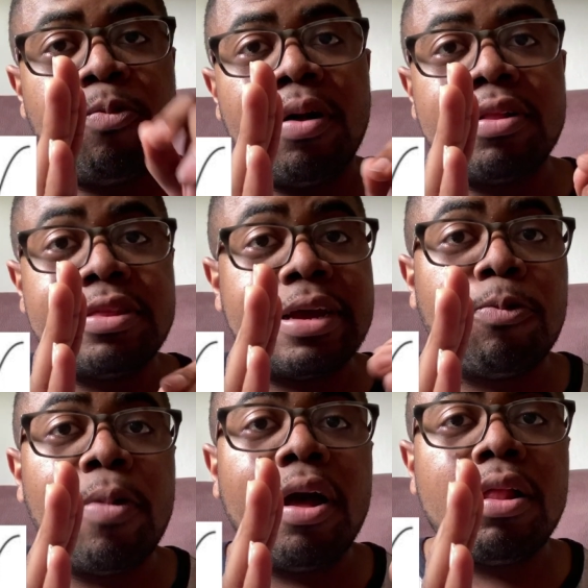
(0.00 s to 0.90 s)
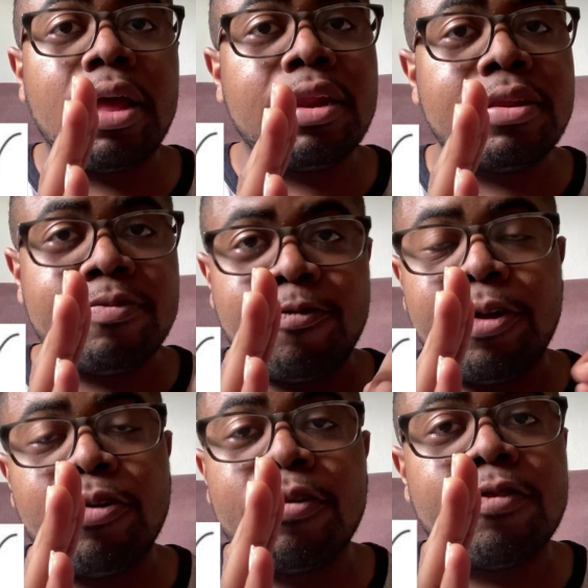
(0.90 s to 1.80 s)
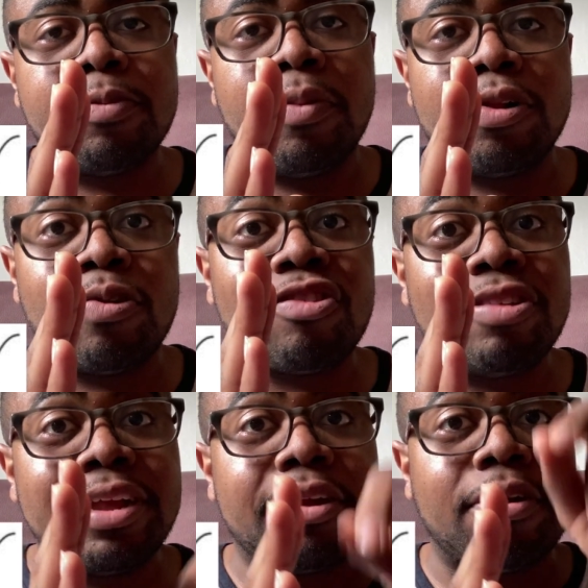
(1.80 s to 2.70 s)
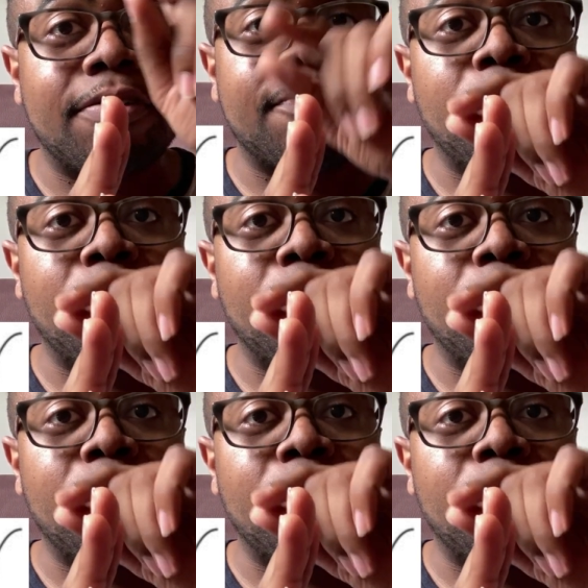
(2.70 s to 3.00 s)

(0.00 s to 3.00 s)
well, the well, and in order for the ball to actually get out of the